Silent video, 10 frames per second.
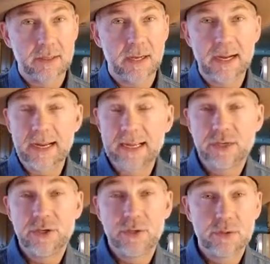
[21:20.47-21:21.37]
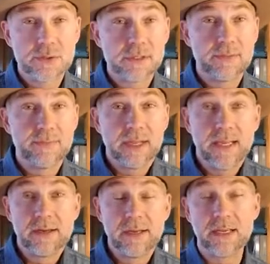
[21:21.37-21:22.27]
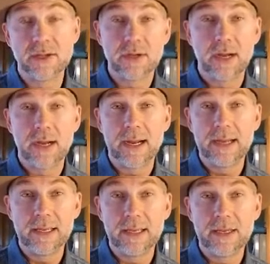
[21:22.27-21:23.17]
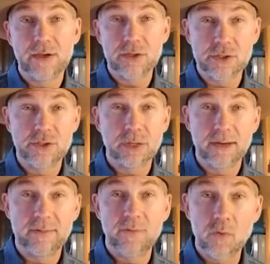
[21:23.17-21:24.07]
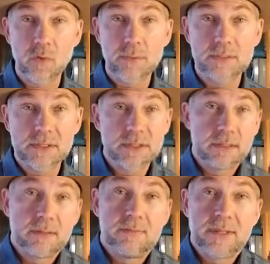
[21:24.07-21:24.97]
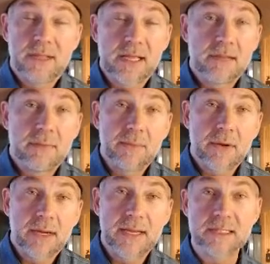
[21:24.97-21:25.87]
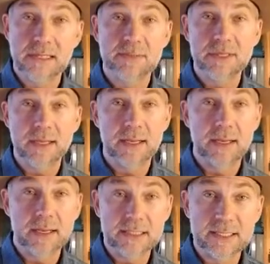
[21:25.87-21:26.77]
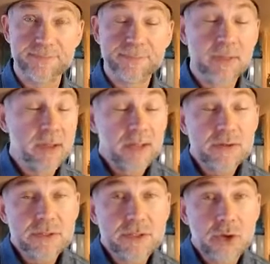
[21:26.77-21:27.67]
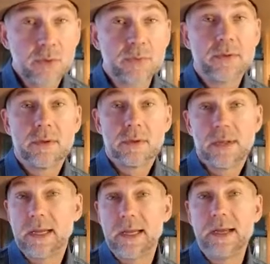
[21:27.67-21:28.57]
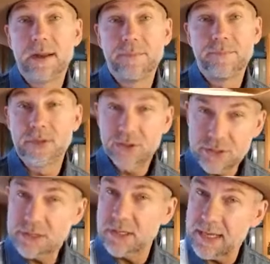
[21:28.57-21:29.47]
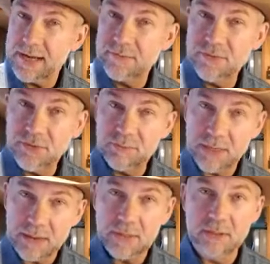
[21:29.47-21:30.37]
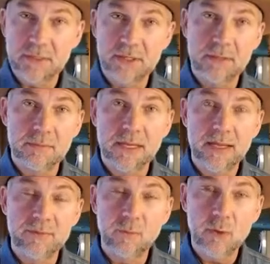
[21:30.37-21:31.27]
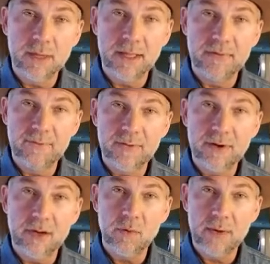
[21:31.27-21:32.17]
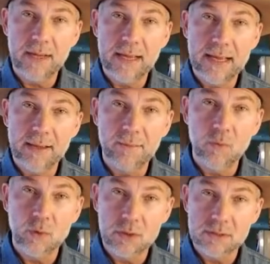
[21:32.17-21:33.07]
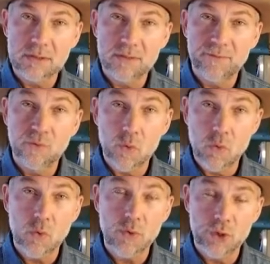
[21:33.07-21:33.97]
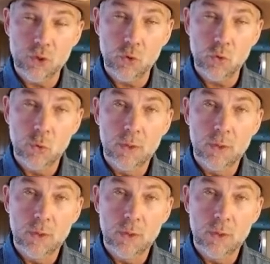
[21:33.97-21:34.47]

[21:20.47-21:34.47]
I use them in highly concentrated forms, but that my body accepts it and likes it. Others don't. You're just going to have to play with them a little bit and work and figure out what works for you.